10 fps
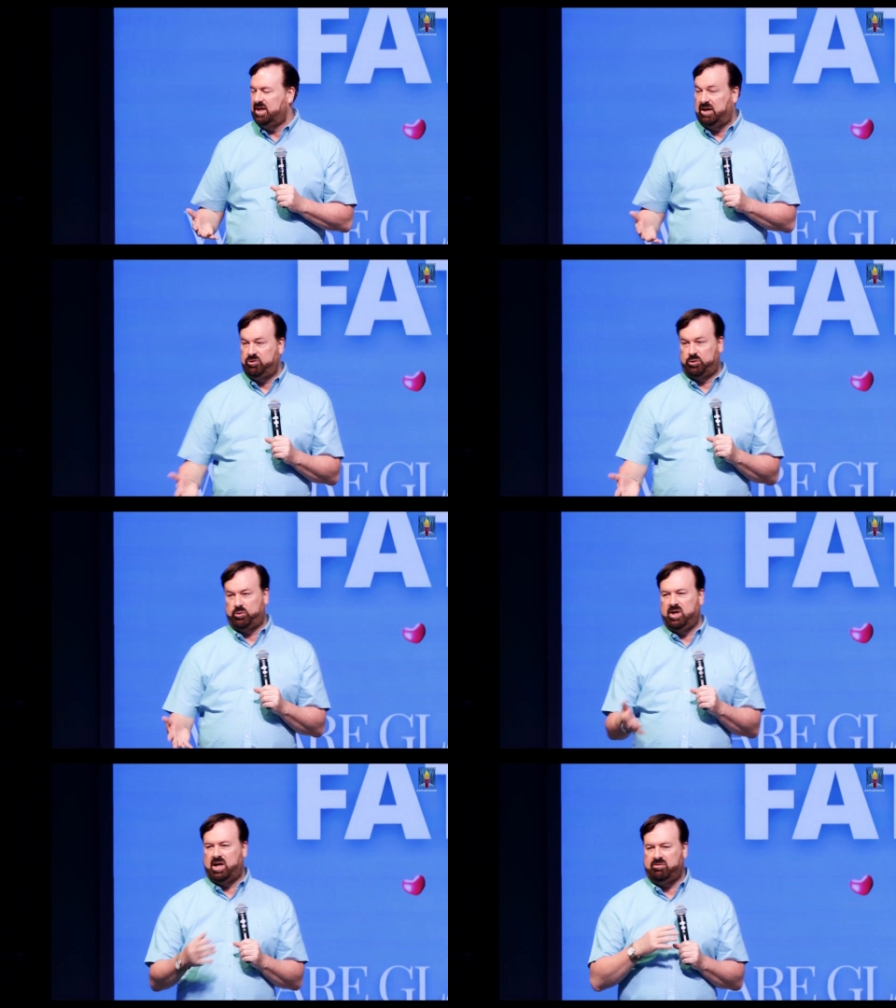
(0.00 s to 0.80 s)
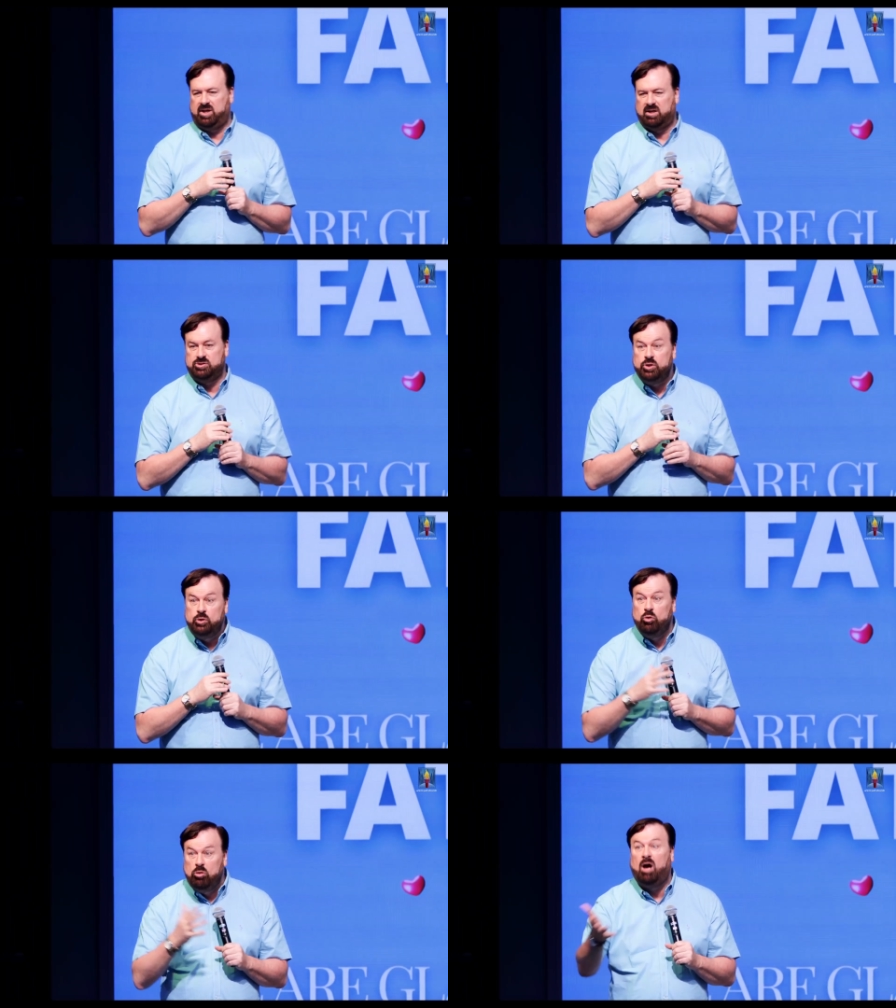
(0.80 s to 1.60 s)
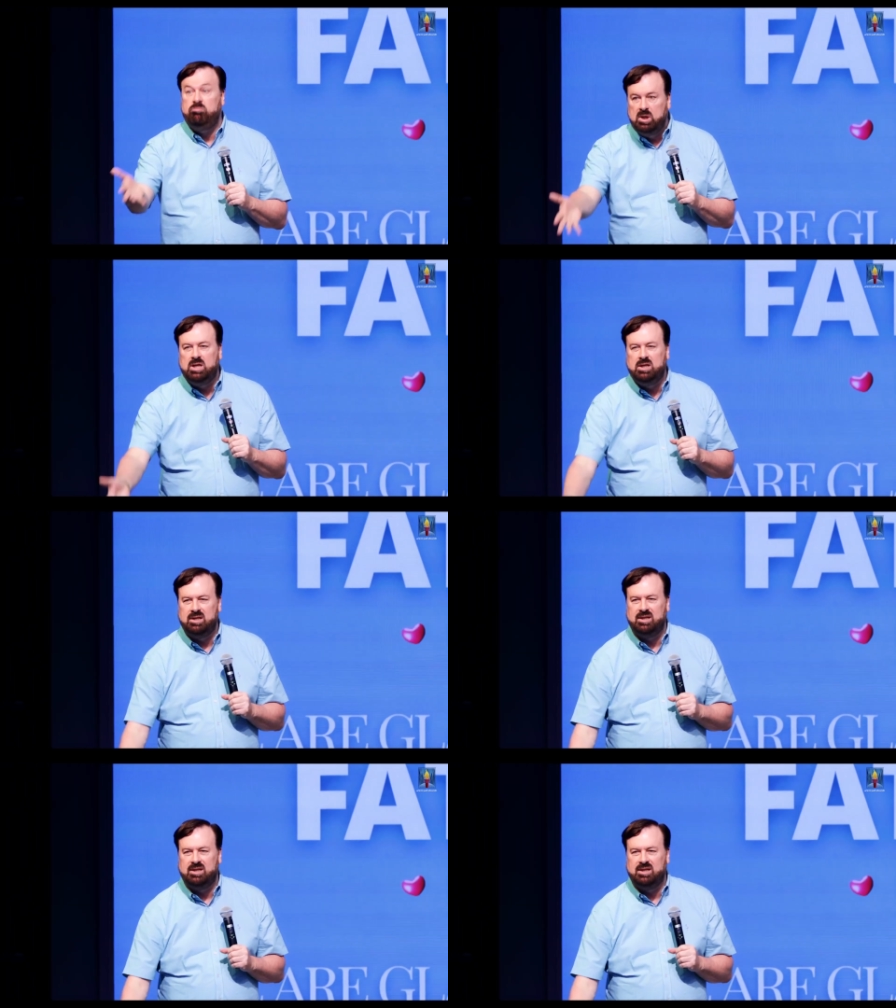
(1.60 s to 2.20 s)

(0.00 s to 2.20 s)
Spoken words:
After 3.5 years, "Do you love me?"